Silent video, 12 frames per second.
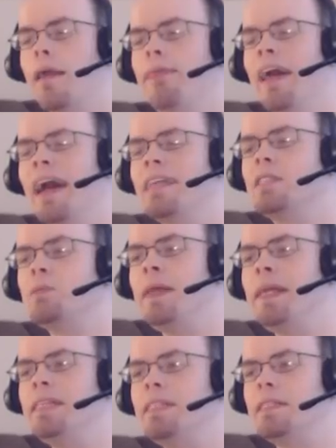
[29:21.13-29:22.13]
That
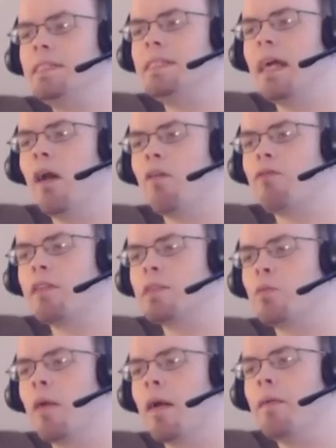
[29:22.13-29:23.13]
speech itself
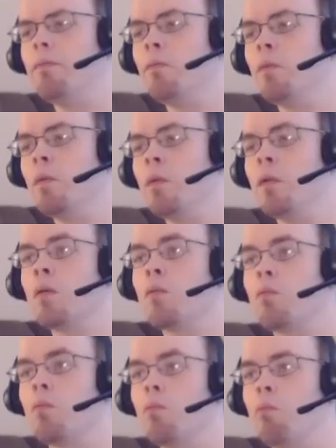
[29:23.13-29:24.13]
is what
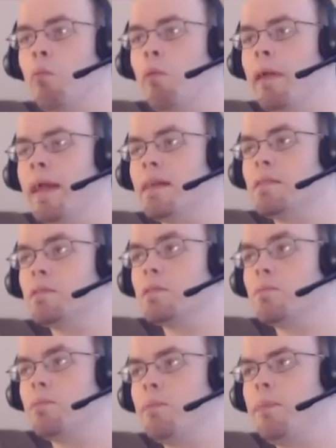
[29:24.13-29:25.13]

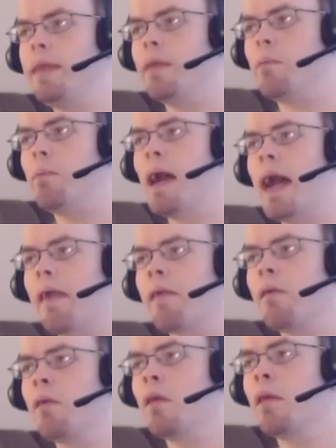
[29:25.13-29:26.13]
brings Peter
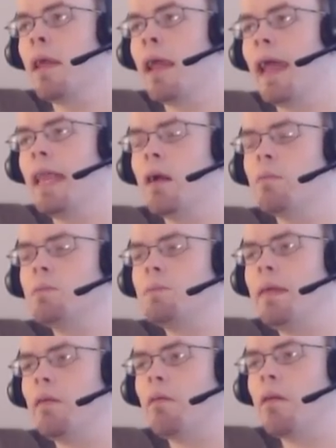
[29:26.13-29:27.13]
back and helps
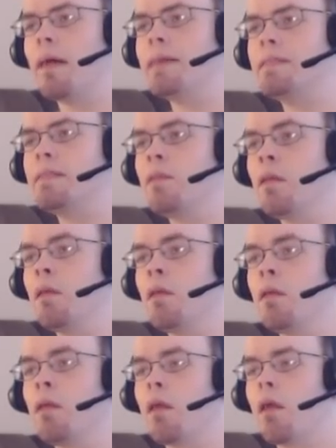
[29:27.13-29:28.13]
Peter realize
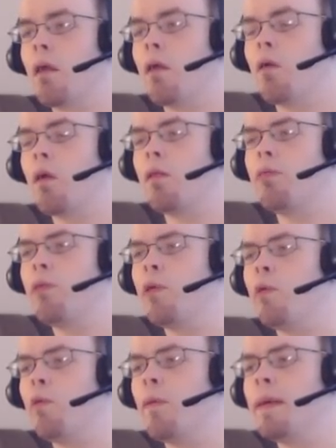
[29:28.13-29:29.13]

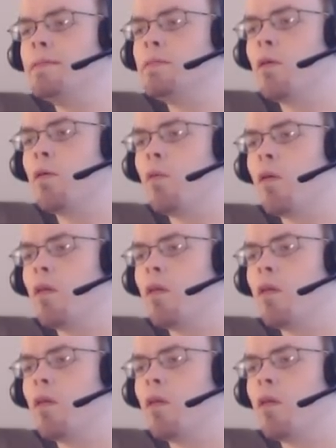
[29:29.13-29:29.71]
through Gwen's own